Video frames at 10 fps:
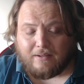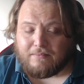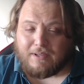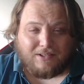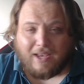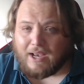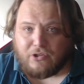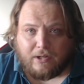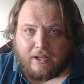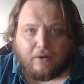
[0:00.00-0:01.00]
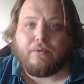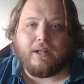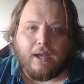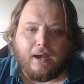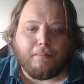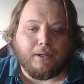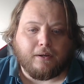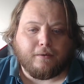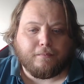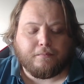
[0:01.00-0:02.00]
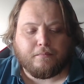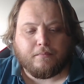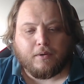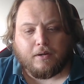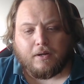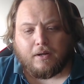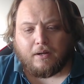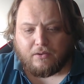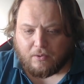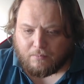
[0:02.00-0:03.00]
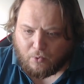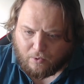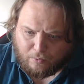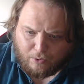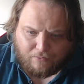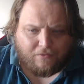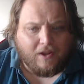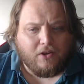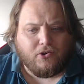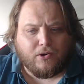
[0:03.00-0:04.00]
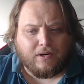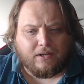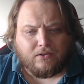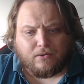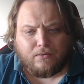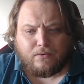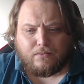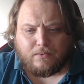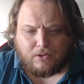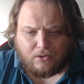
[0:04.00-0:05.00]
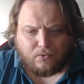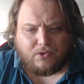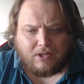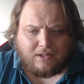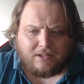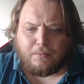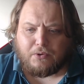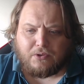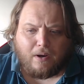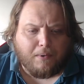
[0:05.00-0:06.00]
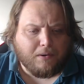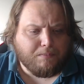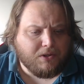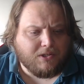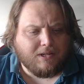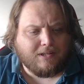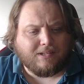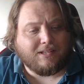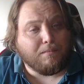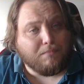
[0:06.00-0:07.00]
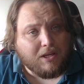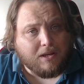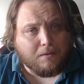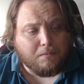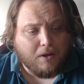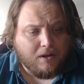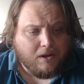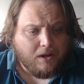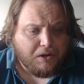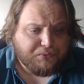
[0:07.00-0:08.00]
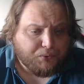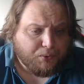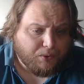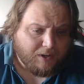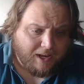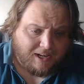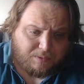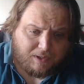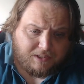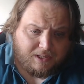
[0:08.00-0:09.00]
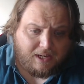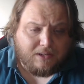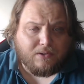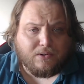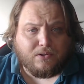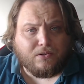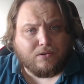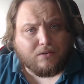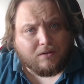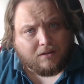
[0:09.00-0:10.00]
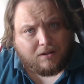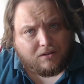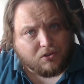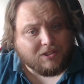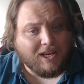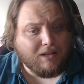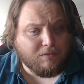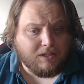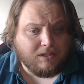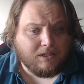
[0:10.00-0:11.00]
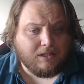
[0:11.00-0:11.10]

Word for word: is actually already happening. The more we venture into using tabletop RPGs as a medium for spectators' entertainment,